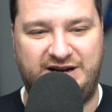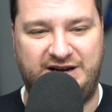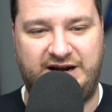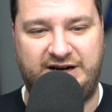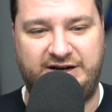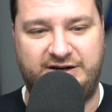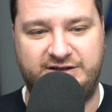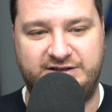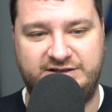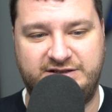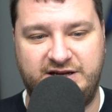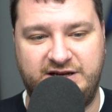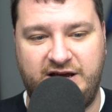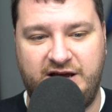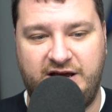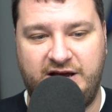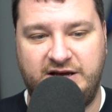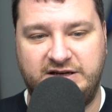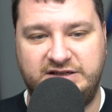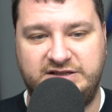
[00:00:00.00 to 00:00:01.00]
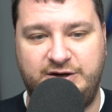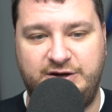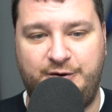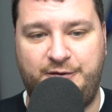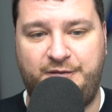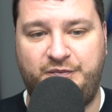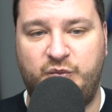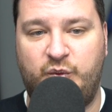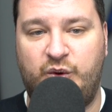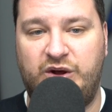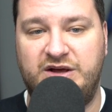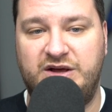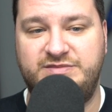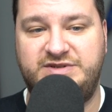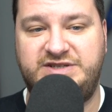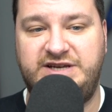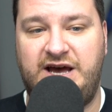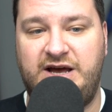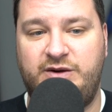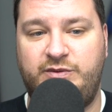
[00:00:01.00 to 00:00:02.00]
connectors. So while
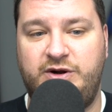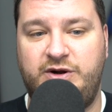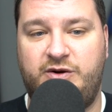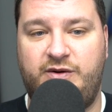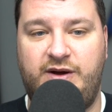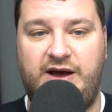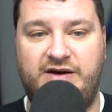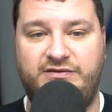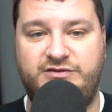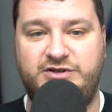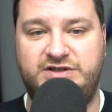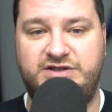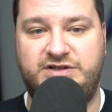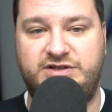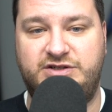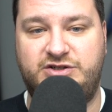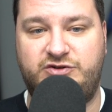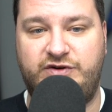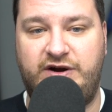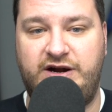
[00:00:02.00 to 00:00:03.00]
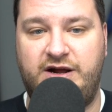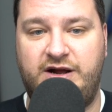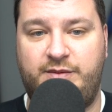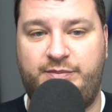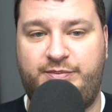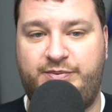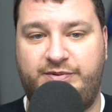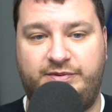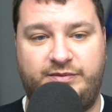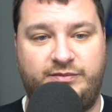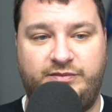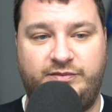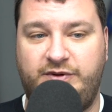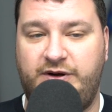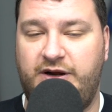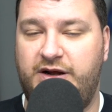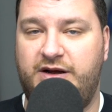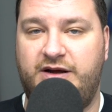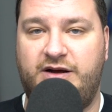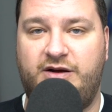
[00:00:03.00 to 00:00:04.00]
I'm sad we don't have just a straight up
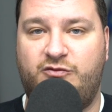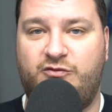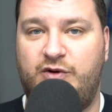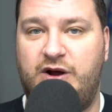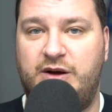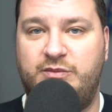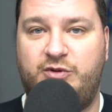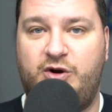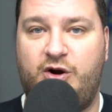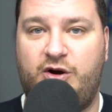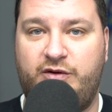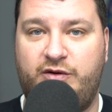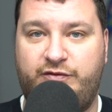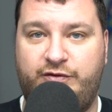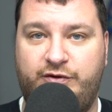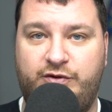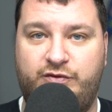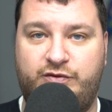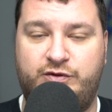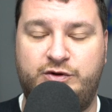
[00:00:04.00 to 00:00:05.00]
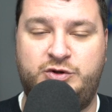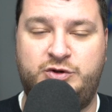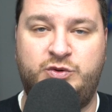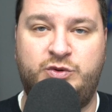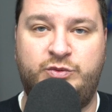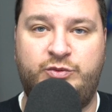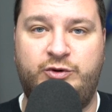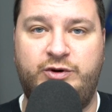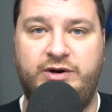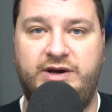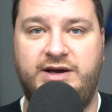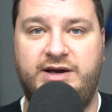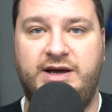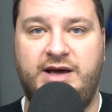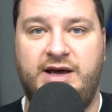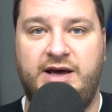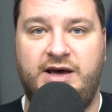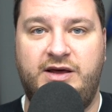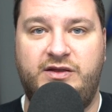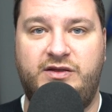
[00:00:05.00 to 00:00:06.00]
ROM cart for the Virtual Boy,
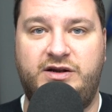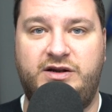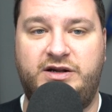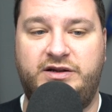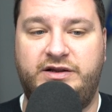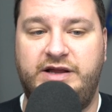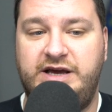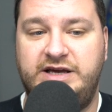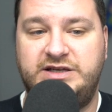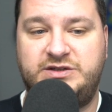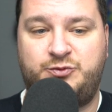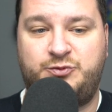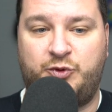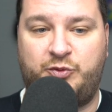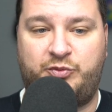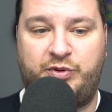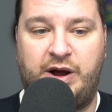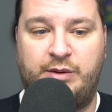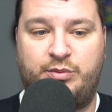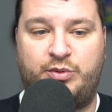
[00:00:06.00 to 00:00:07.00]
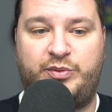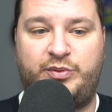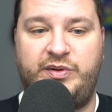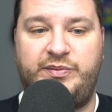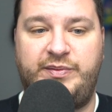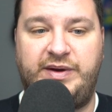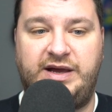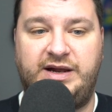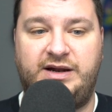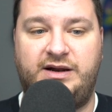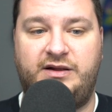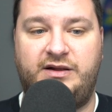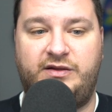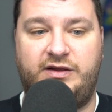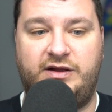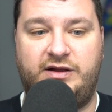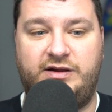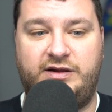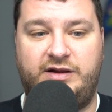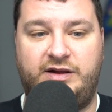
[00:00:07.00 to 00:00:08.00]
the delays will probably mean when
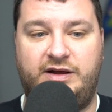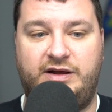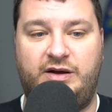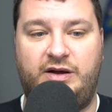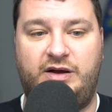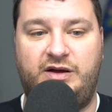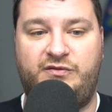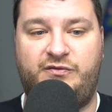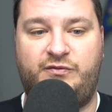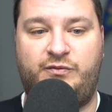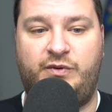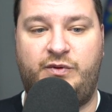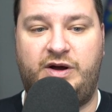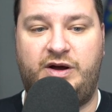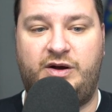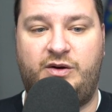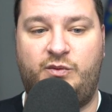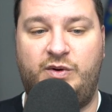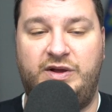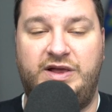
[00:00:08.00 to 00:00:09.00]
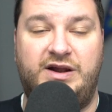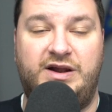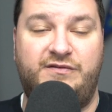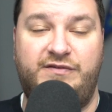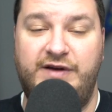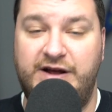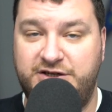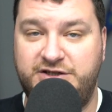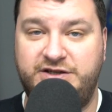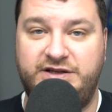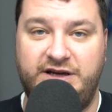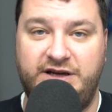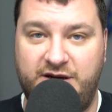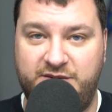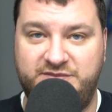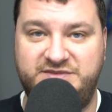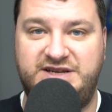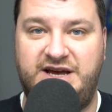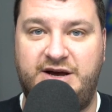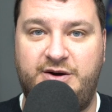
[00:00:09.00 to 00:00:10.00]
that eventually
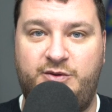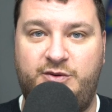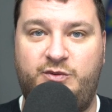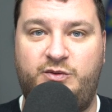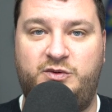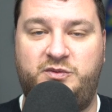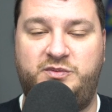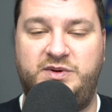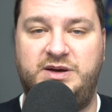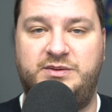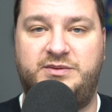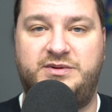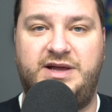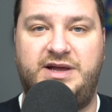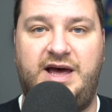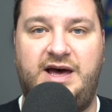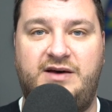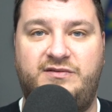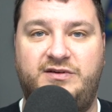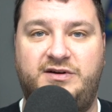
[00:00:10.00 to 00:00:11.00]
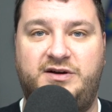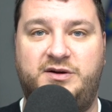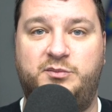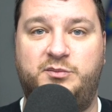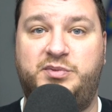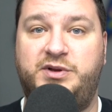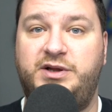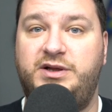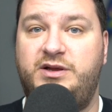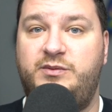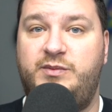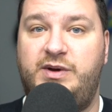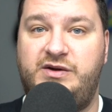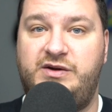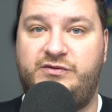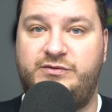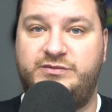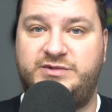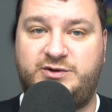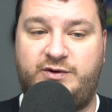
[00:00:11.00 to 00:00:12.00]
comes out, we'll be able to have it completely
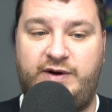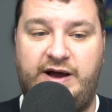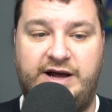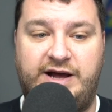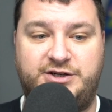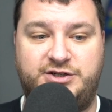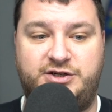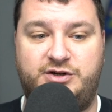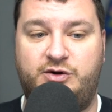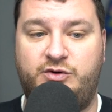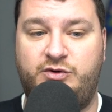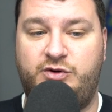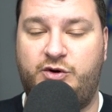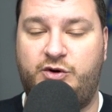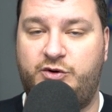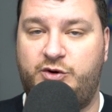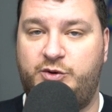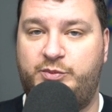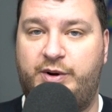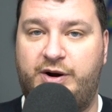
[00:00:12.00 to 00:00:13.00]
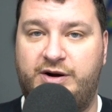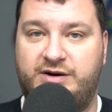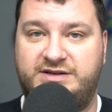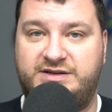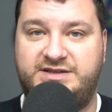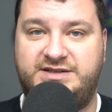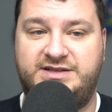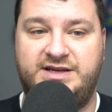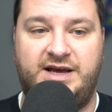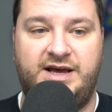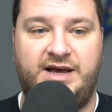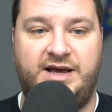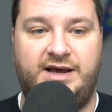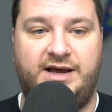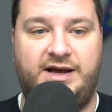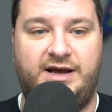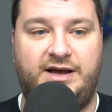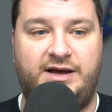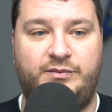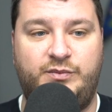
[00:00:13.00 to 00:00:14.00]
made from scratch, no donor parts,
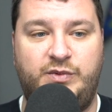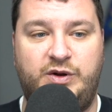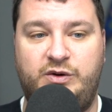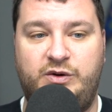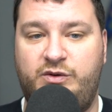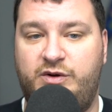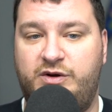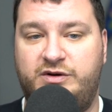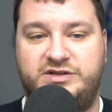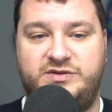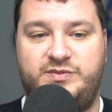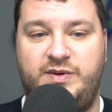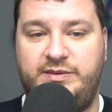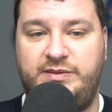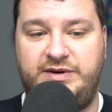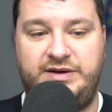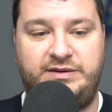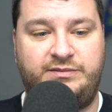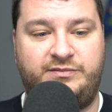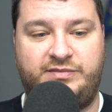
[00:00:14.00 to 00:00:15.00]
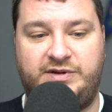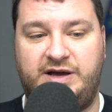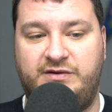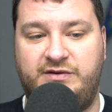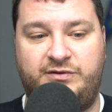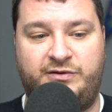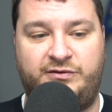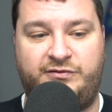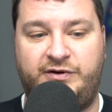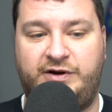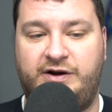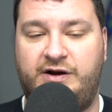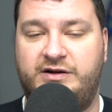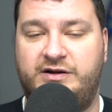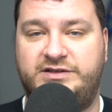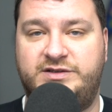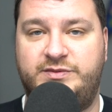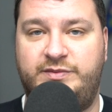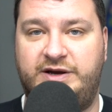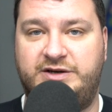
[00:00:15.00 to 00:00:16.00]
and who knows, maybe Kevin will figure
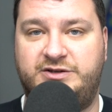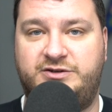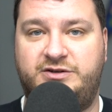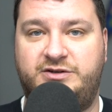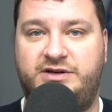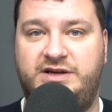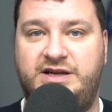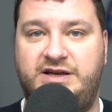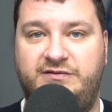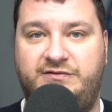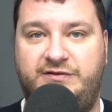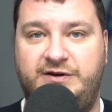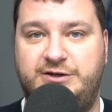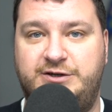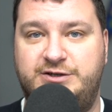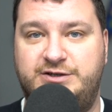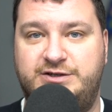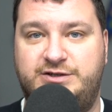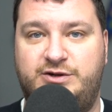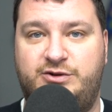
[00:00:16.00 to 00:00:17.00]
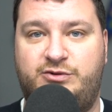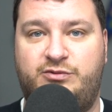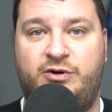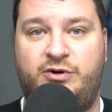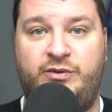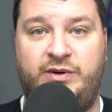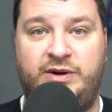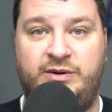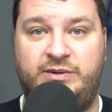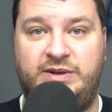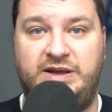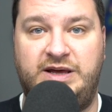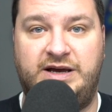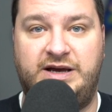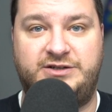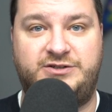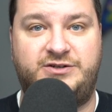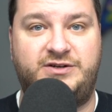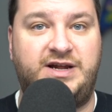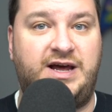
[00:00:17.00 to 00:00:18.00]
out some extra neat features to throw in with the
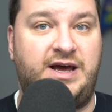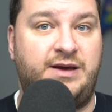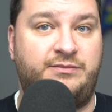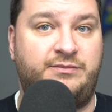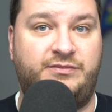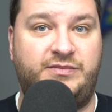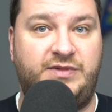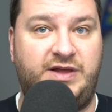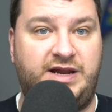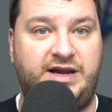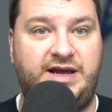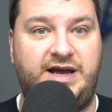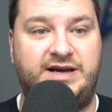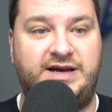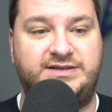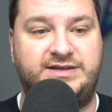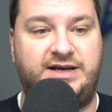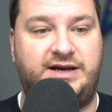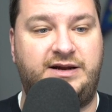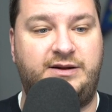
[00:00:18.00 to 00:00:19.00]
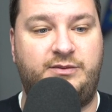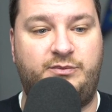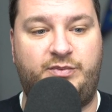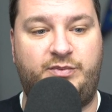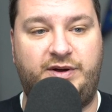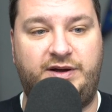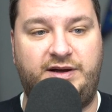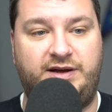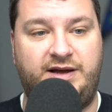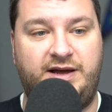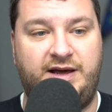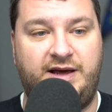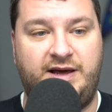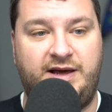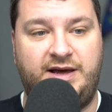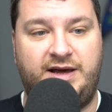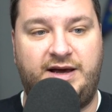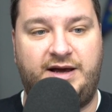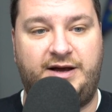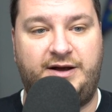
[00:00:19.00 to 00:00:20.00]
extra time that he has on it. But
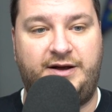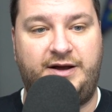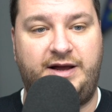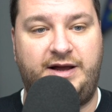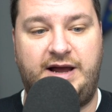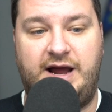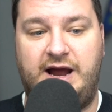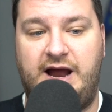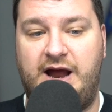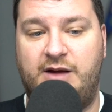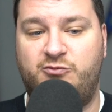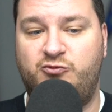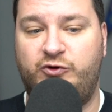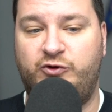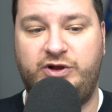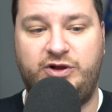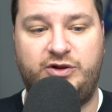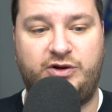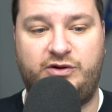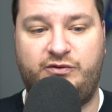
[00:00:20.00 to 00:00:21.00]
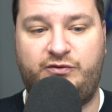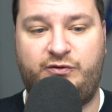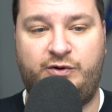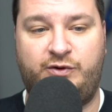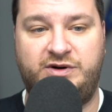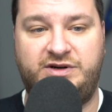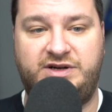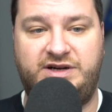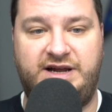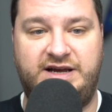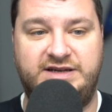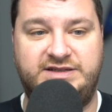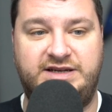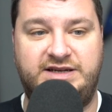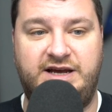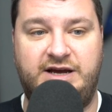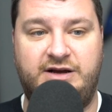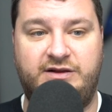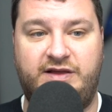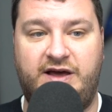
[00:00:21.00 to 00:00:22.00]
I'm really looking forward to
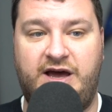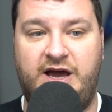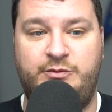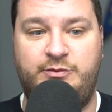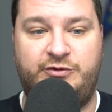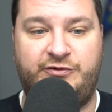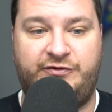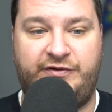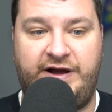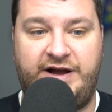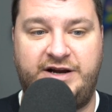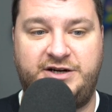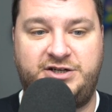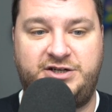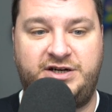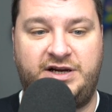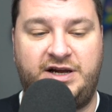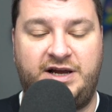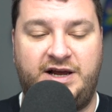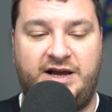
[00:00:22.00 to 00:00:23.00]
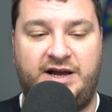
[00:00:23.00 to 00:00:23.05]
testing out the Hyper Flash.